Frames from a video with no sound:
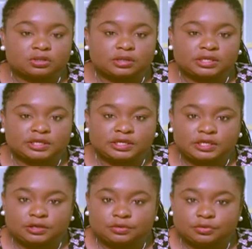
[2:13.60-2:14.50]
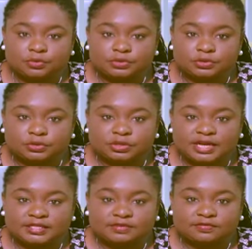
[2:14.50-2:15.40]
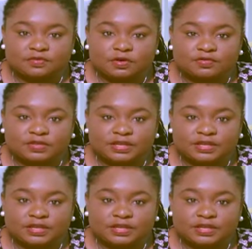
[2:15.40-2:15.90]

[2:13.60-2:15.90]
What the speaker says: on other key groups to get involved